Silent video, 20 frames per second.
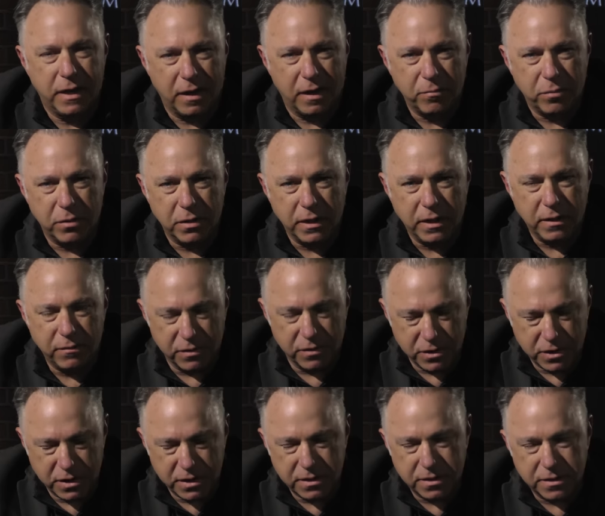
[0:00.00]
I believe in
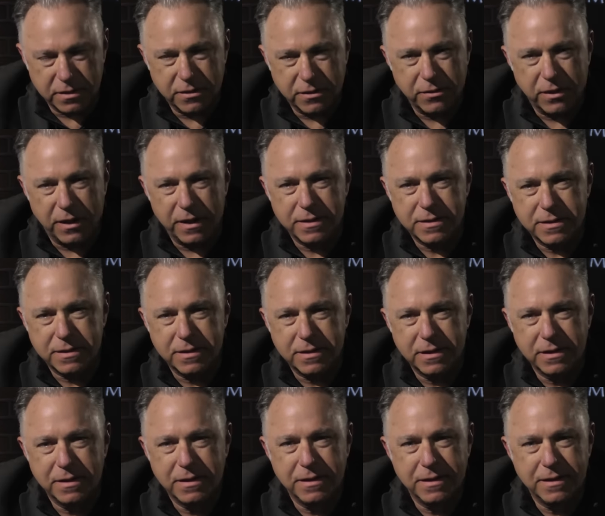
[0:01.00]
Jesus Christ,
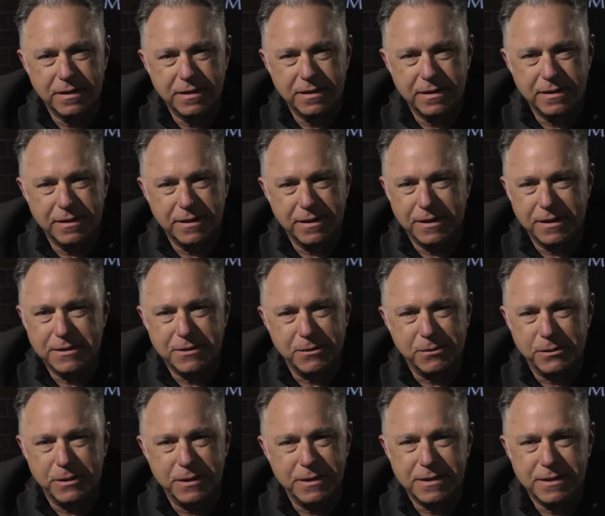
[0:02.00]
his
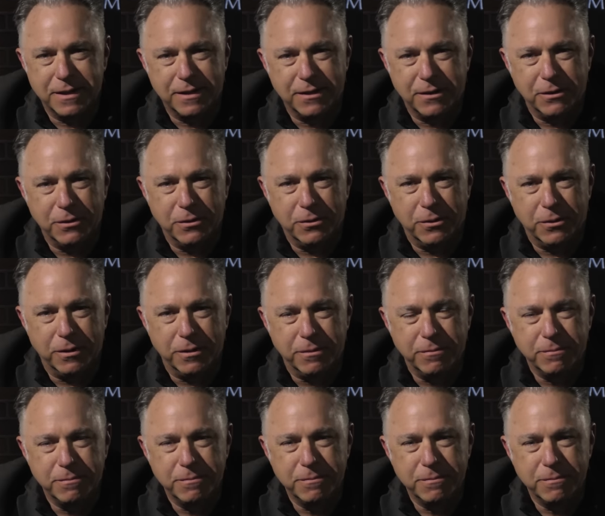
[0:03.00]
only Son, our Lord.